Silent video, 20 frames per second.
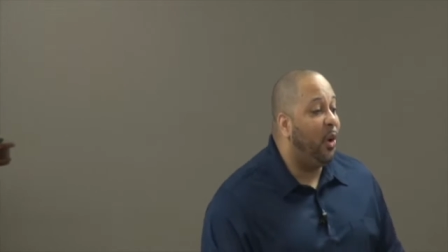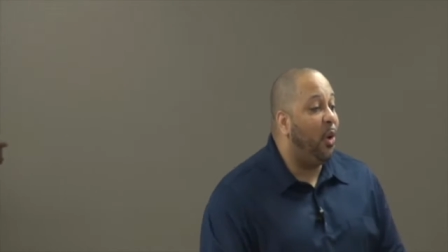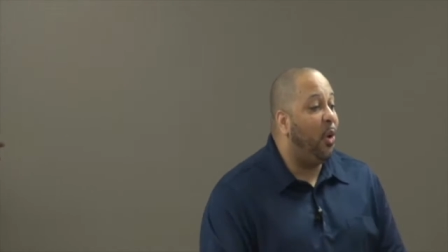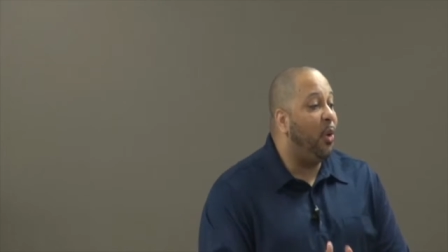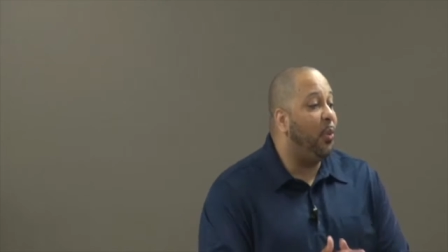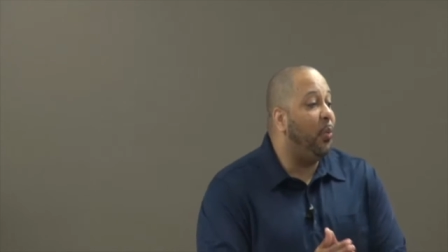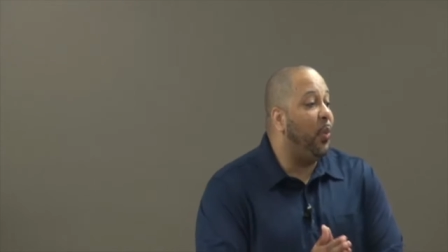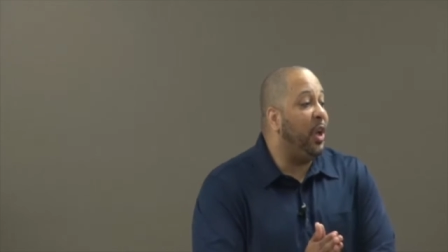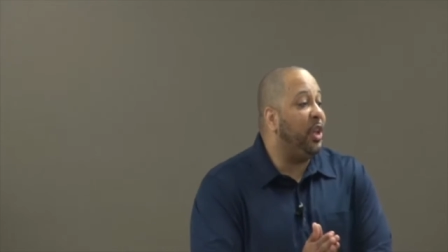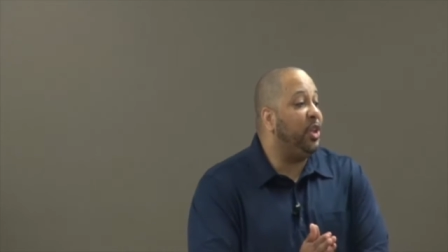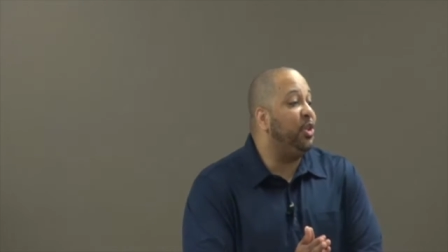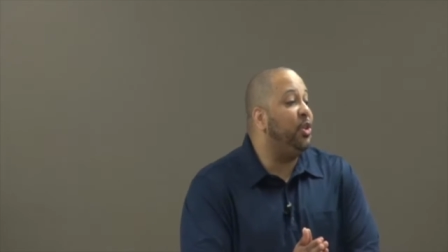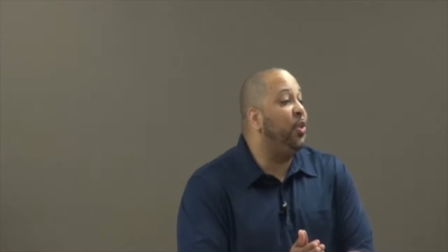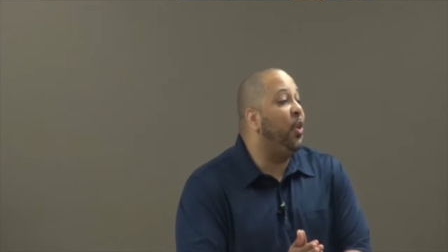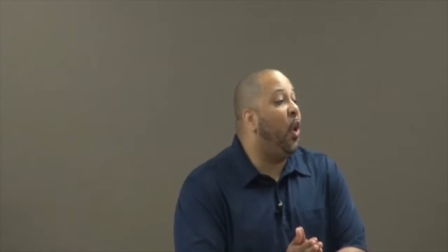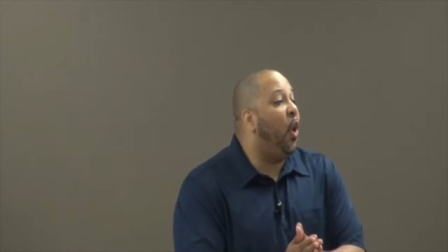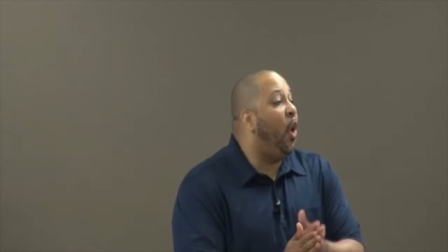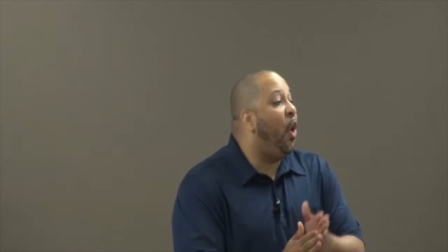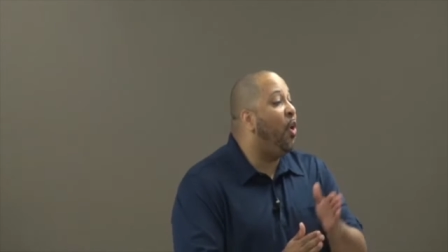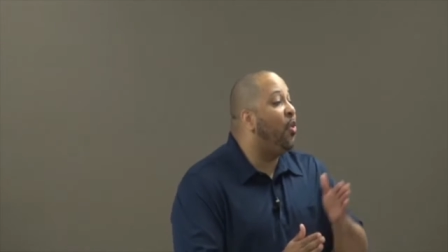on what
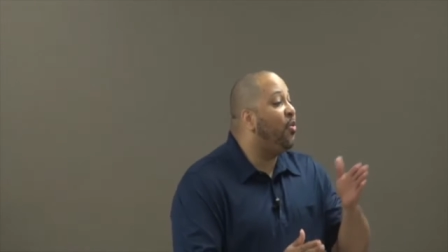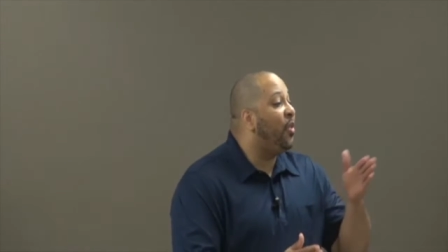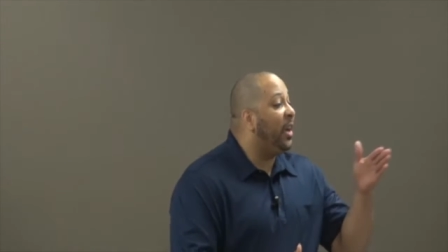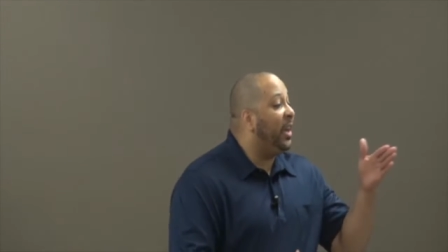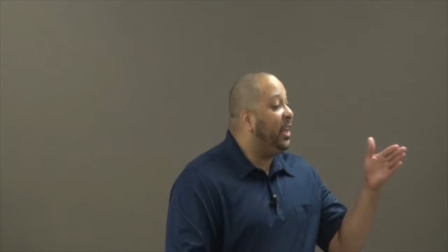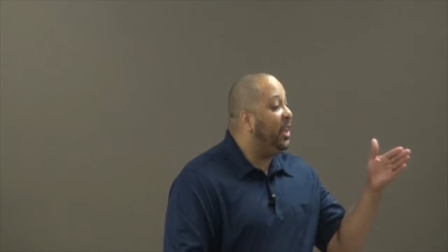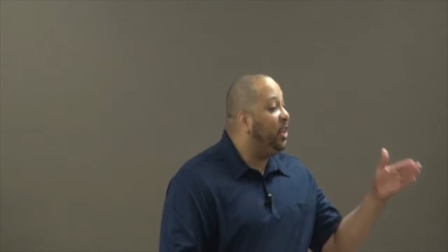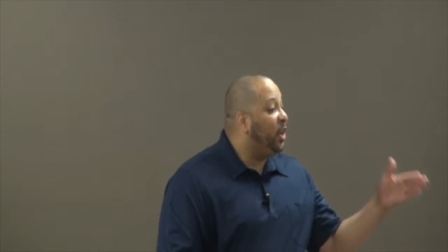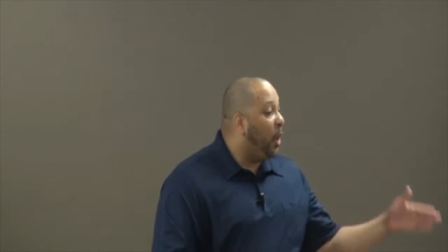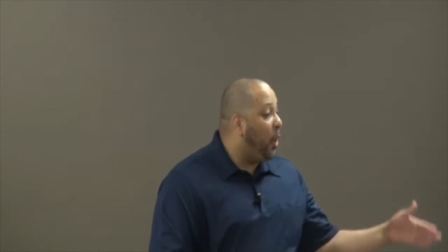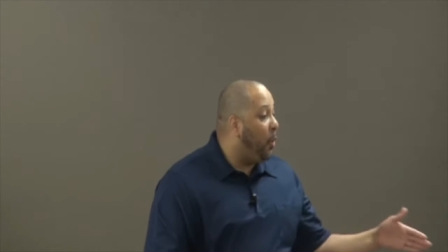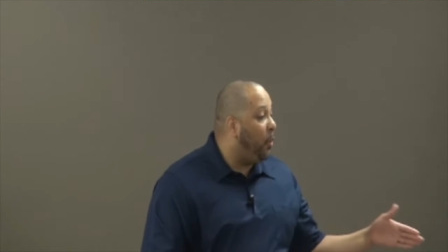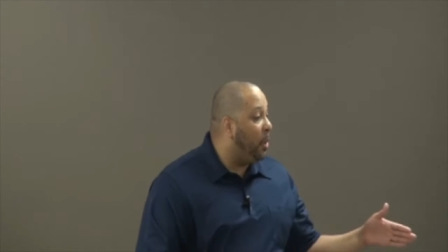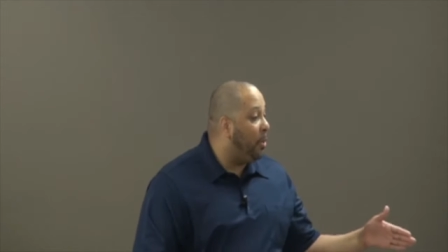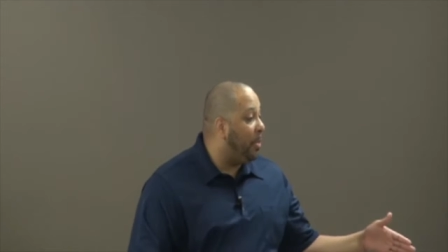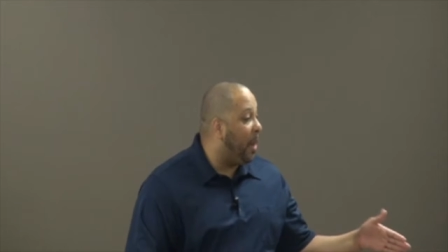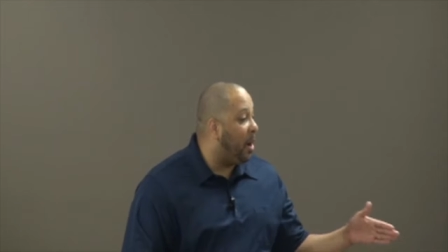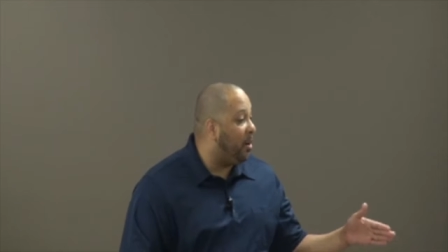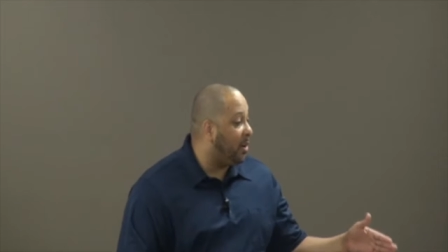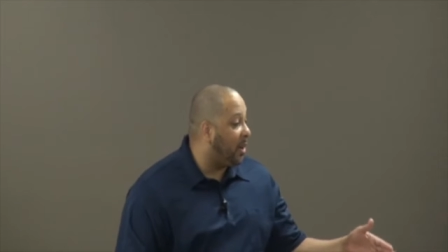you already know
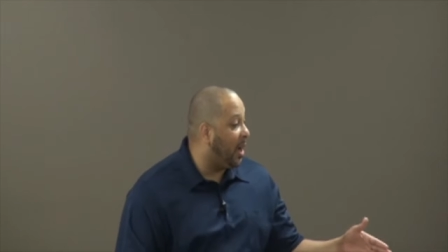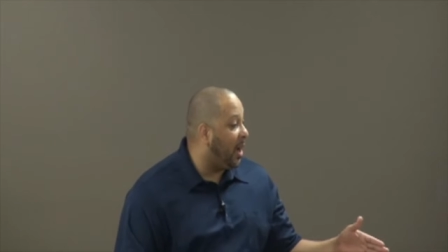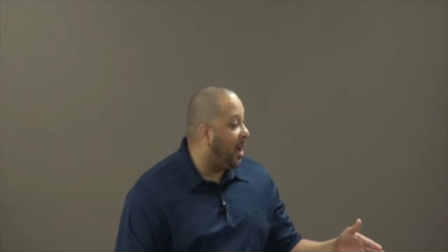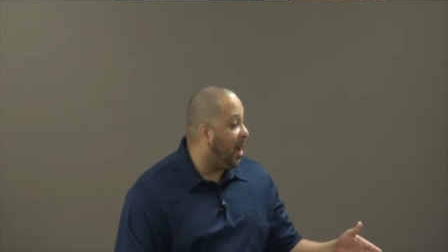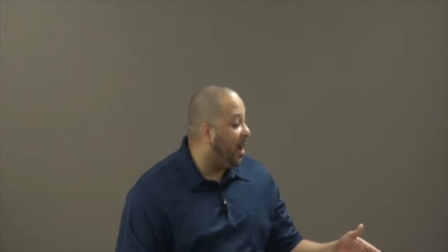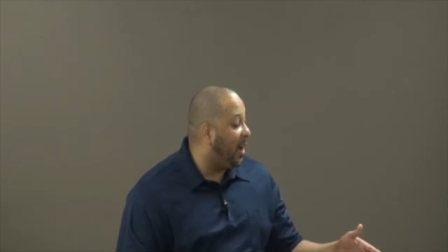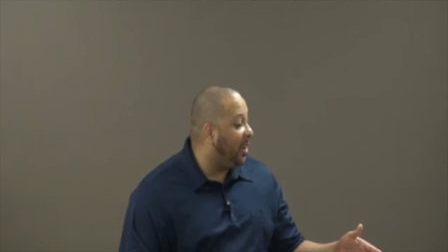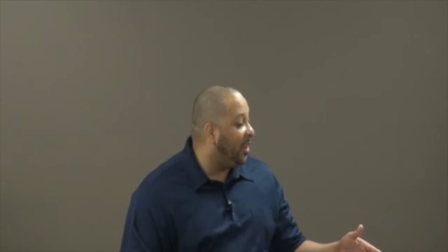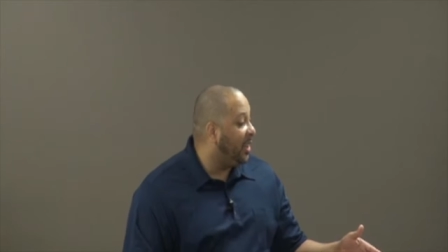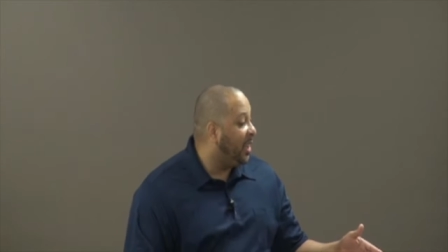about God.